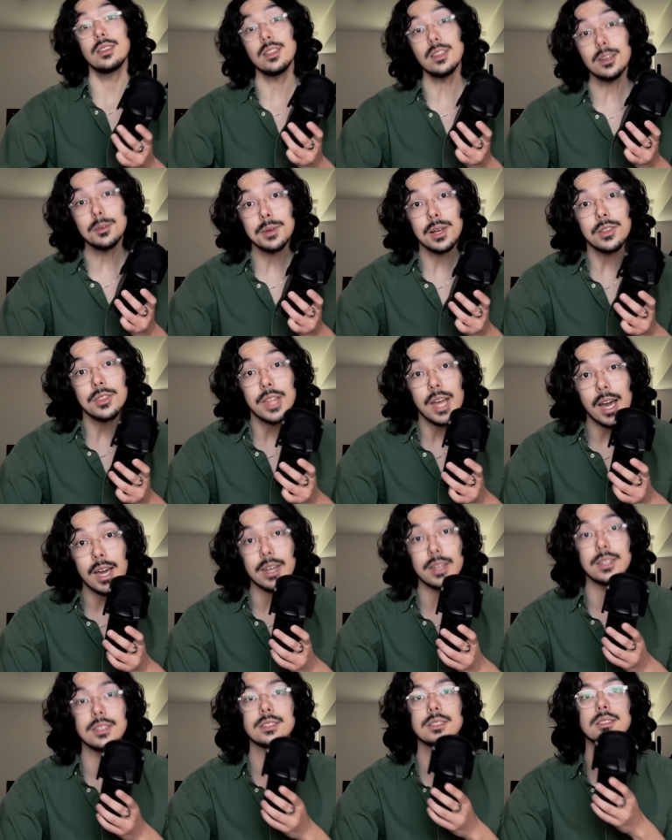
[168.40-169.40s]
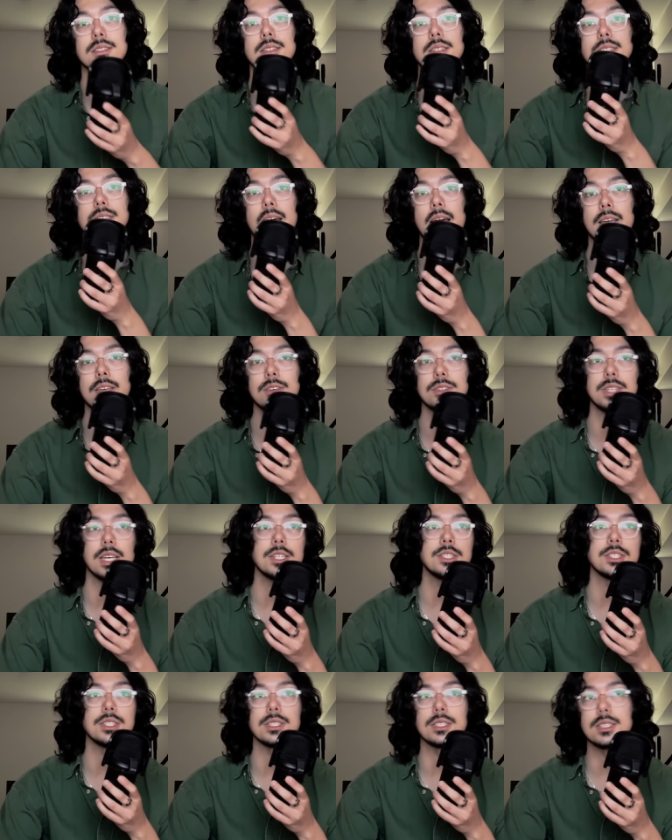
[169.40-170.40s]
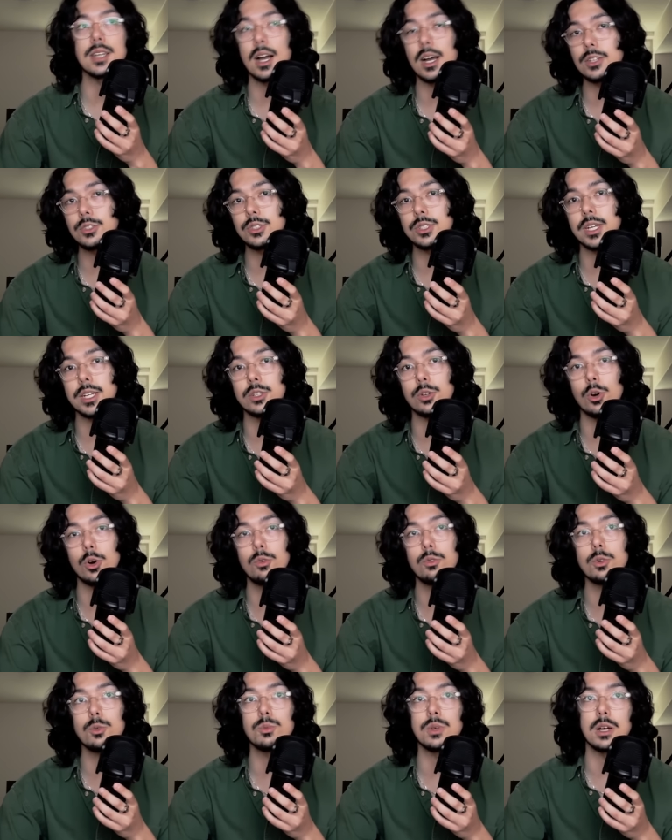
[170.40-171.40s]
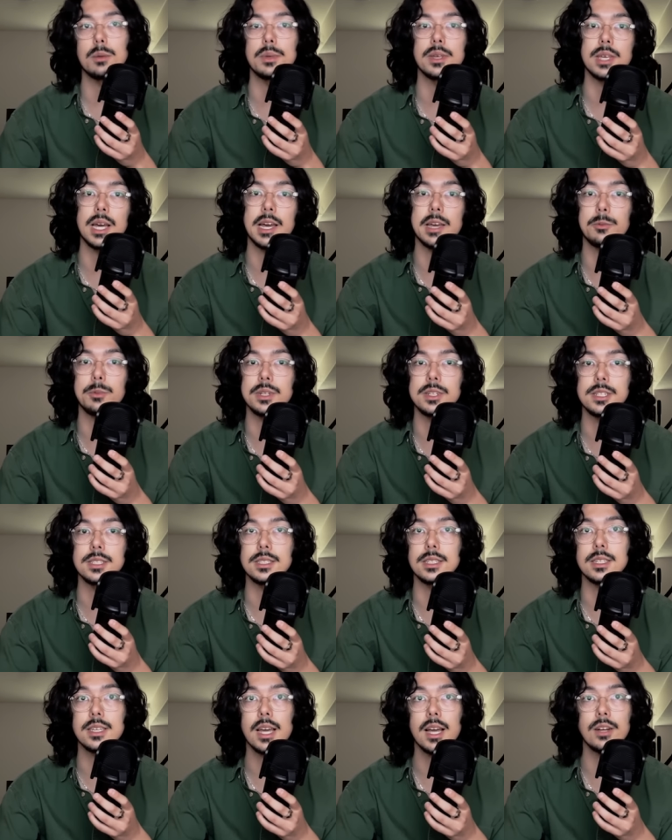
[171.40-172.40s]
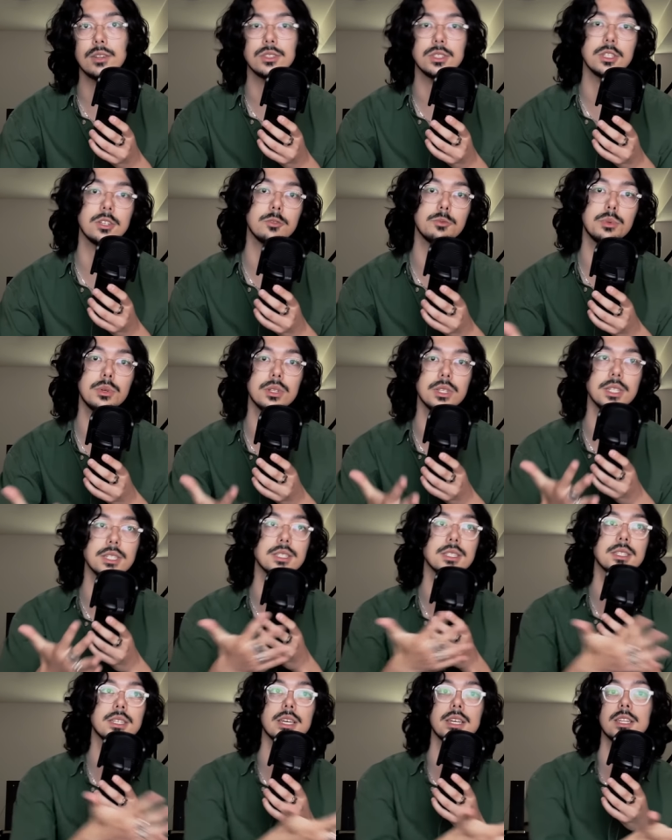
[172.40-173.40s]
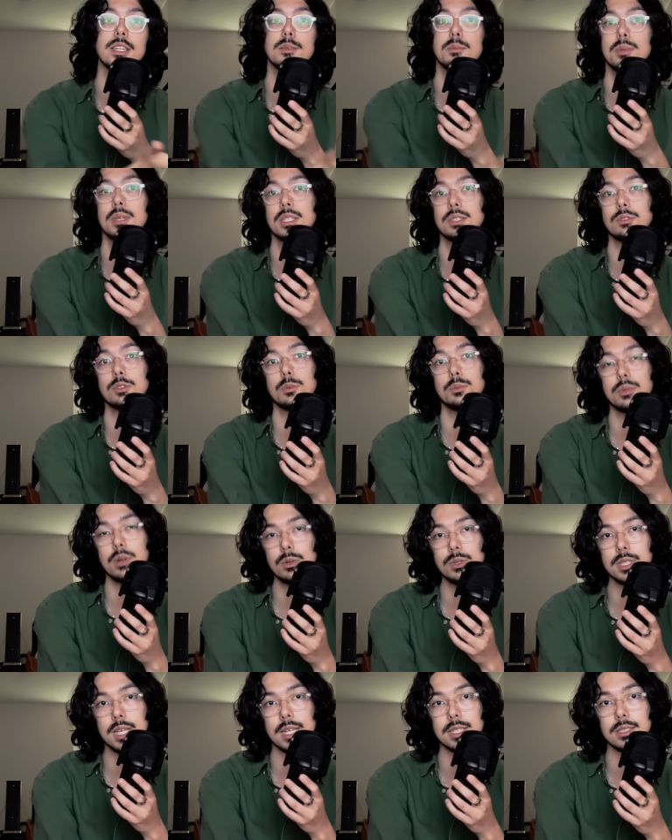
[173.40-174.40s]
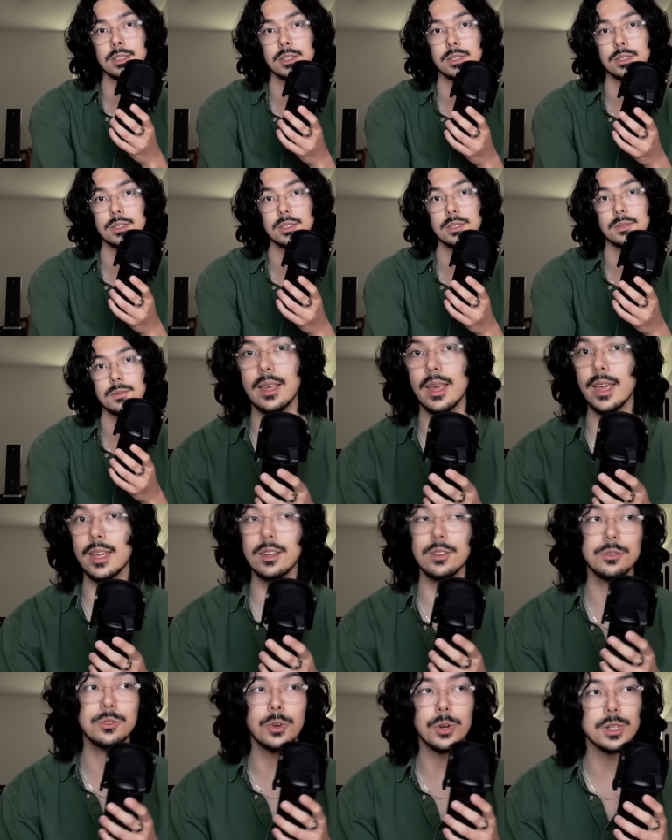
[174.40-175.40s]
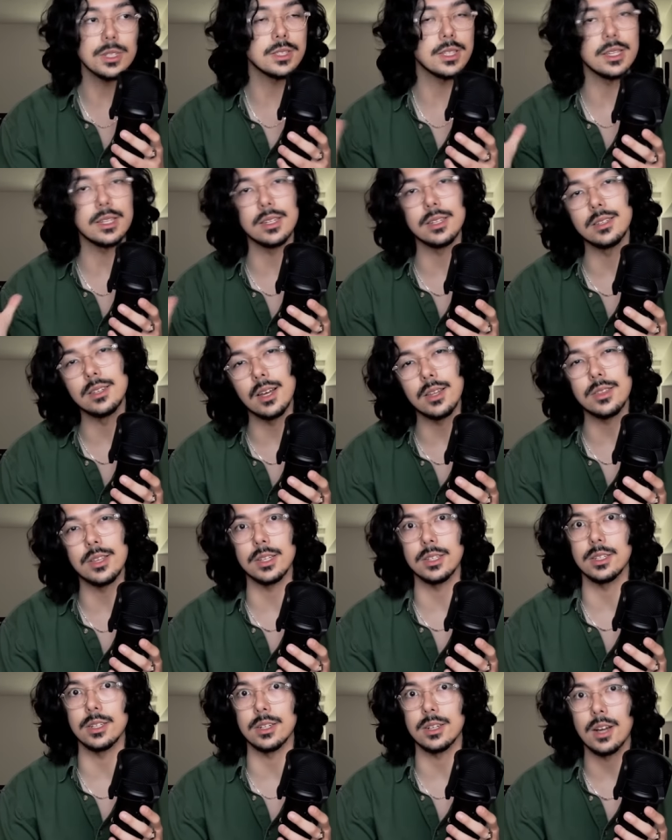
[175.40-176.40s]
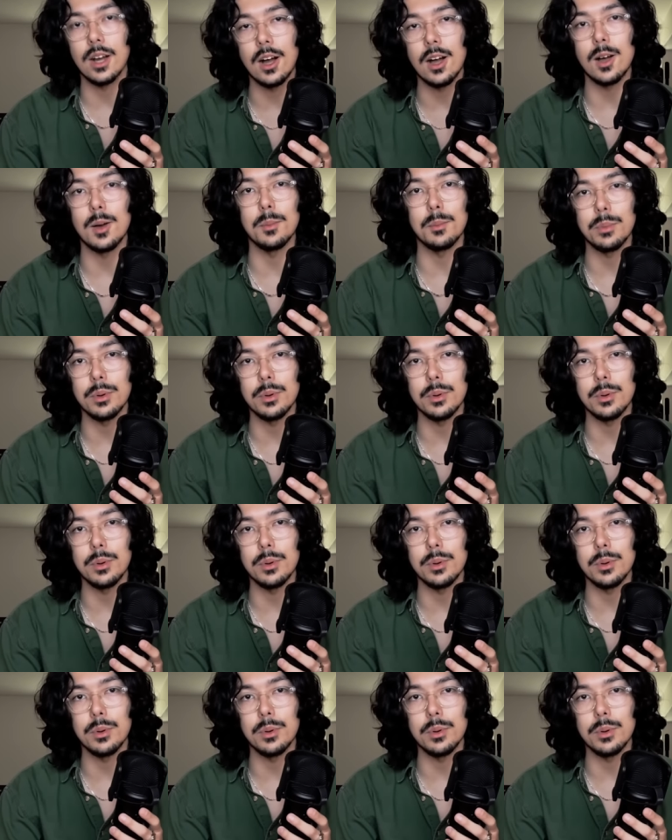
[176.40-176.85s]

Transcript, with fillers: The thing about that is, these accusations contradict overwhelming eyewitness accounts of police killing peaceful protesters. And of course, they did nothing to calm